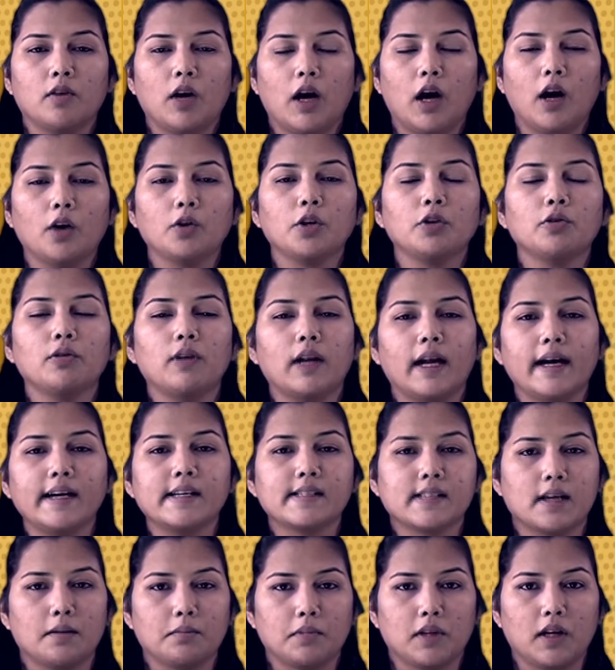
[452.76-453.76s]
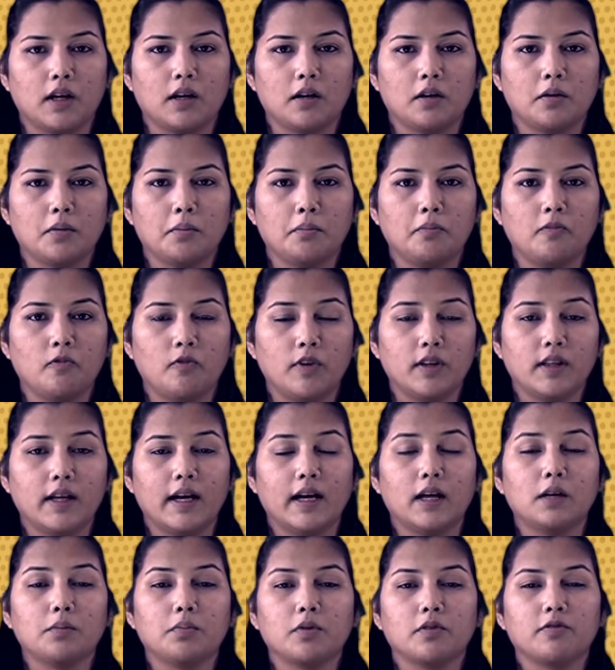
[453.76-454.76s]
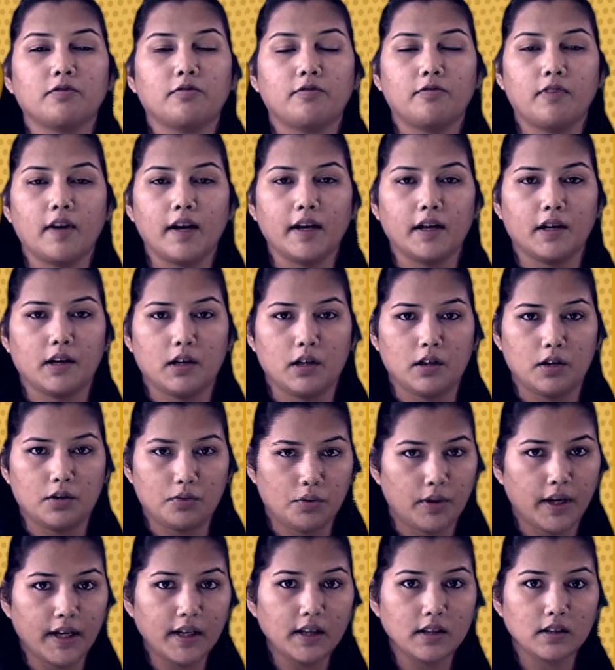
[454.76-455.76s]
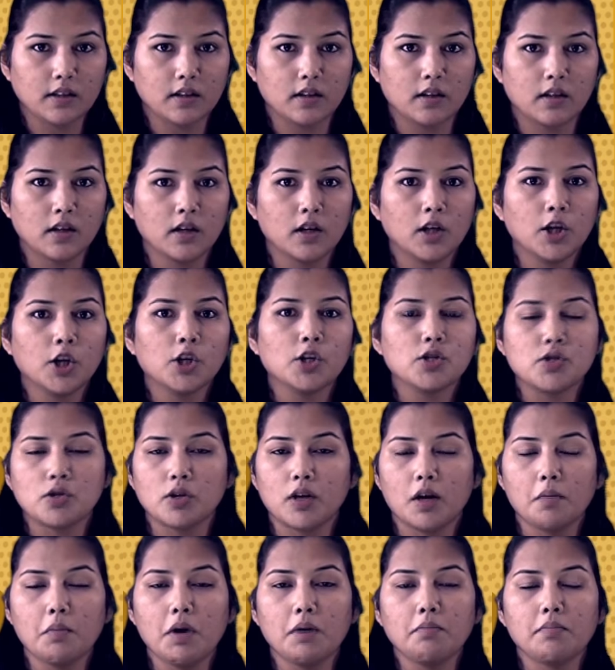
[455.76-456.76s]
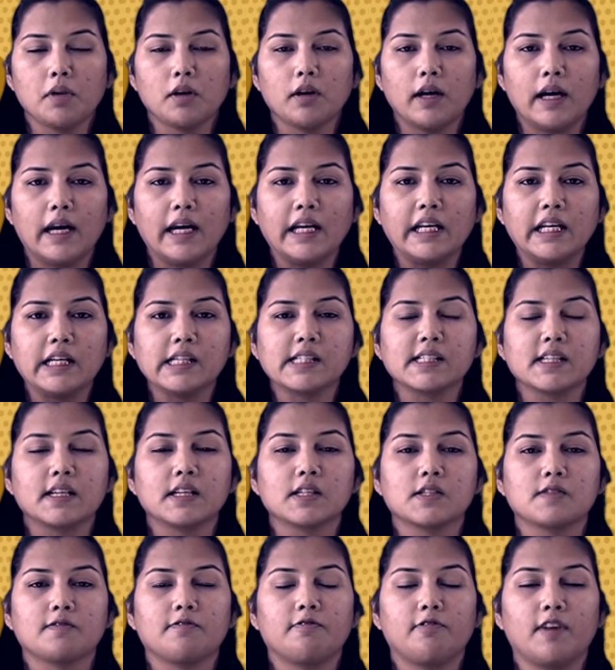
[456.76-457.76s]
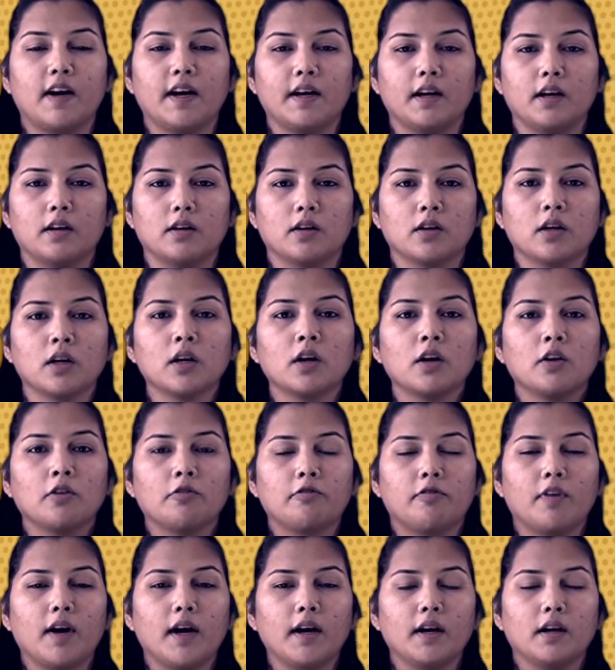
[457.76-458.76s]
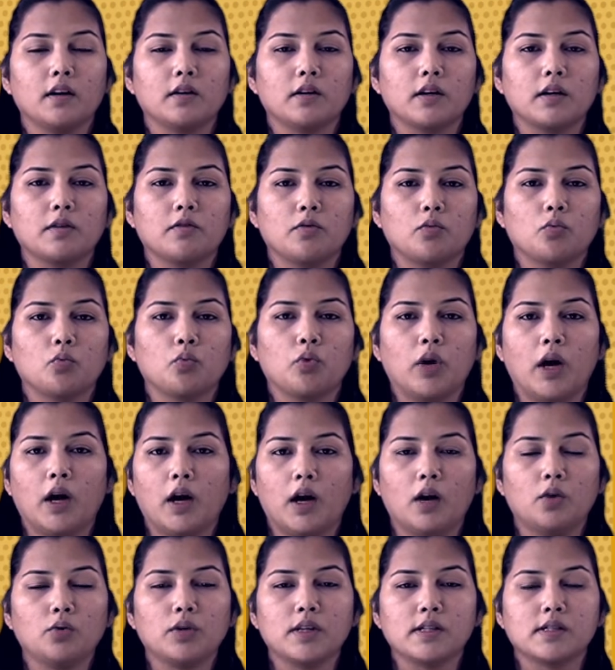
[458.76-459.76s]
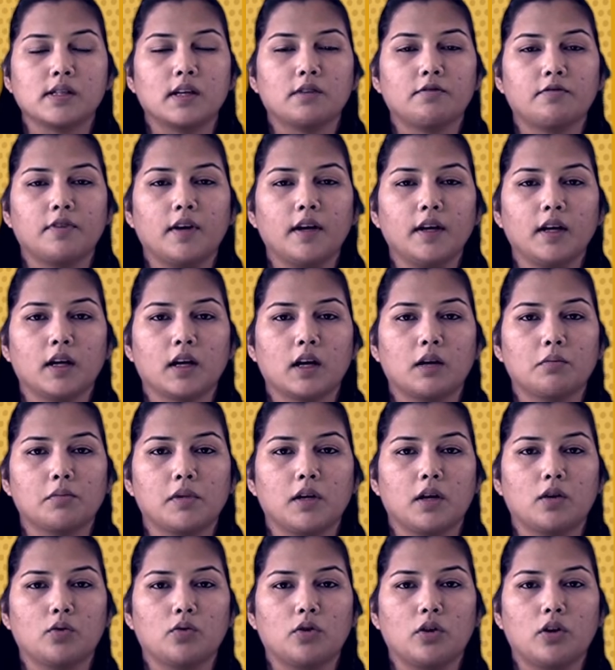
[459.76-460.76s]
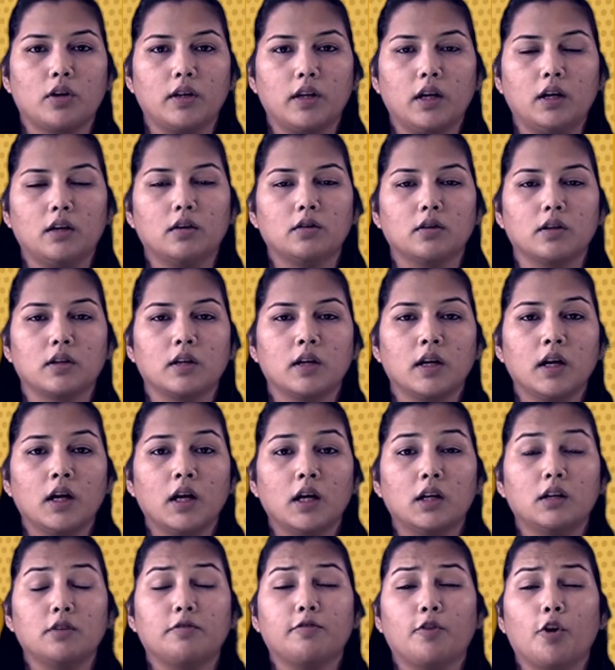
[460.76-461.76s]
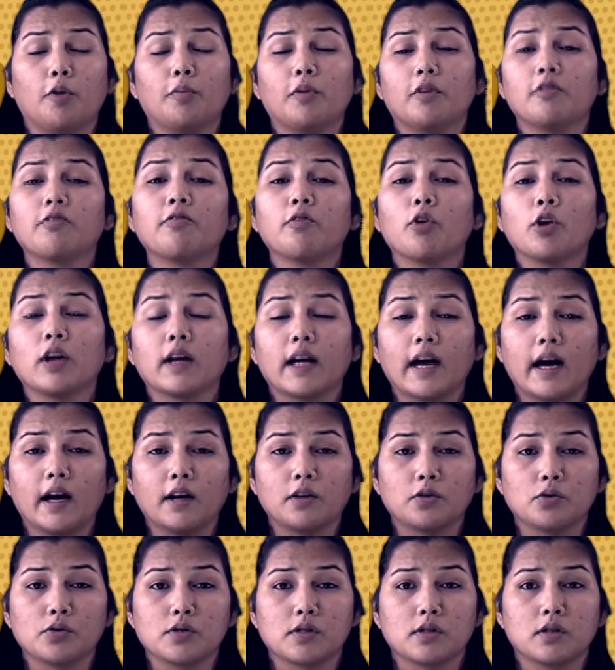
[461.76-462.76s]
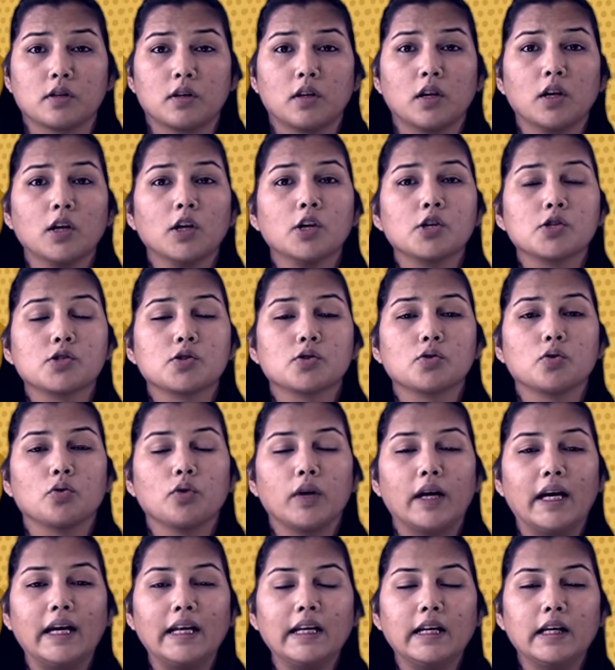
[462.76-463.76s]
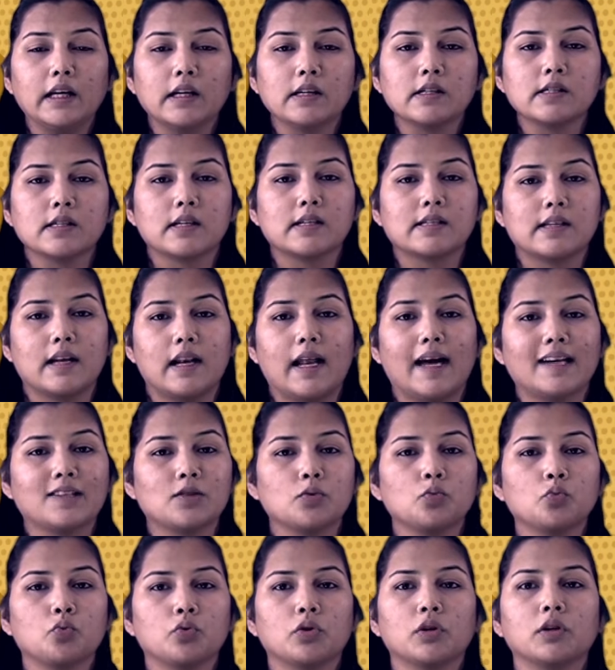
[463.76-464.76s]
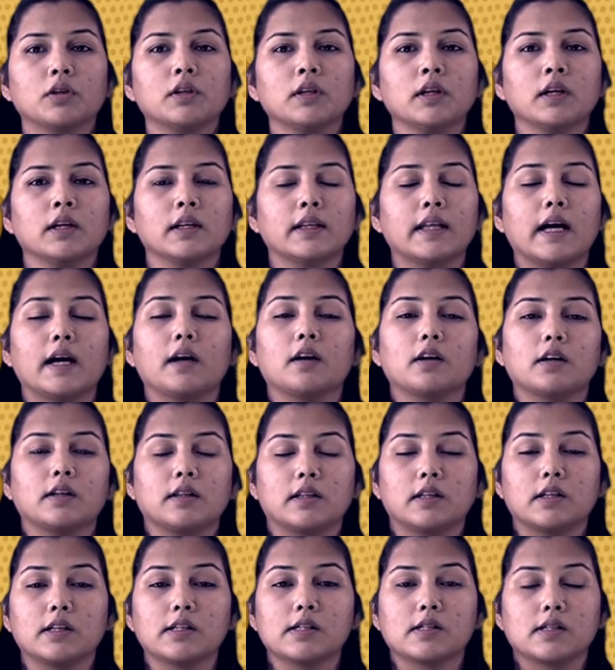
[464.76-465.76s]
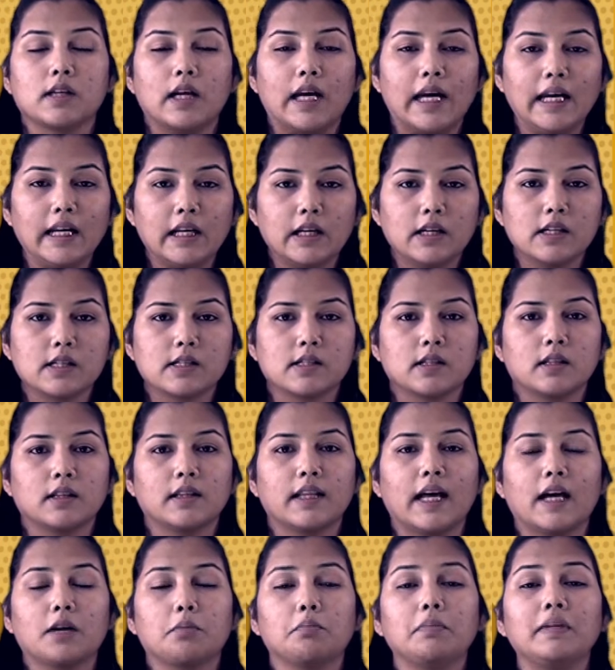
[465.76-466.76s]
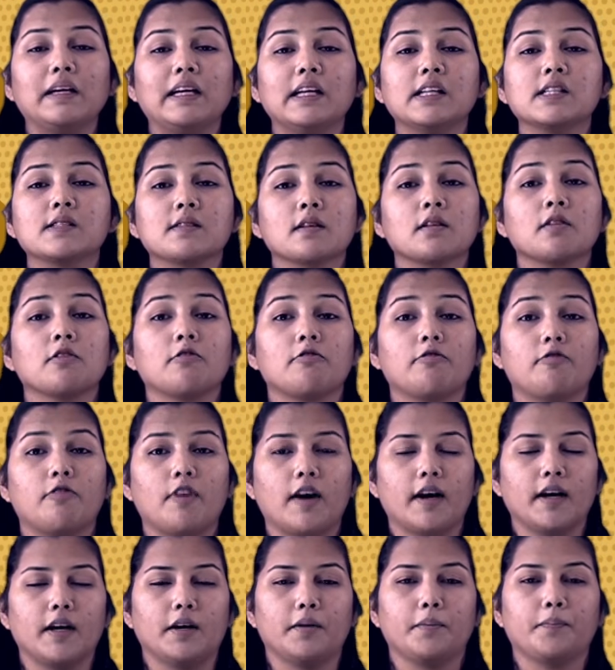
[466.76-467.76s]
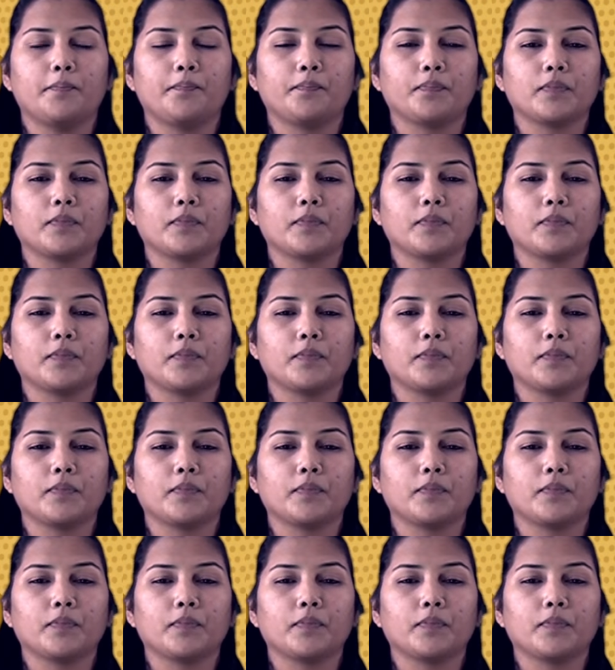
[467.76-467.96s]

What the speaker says: How do you light something? With the help of fire, right? So remember, ignis is fire. Fire, how does that fire come down on the earth? In the form of volcanoes. So igneous is a Latin word that is ignis, that means fire.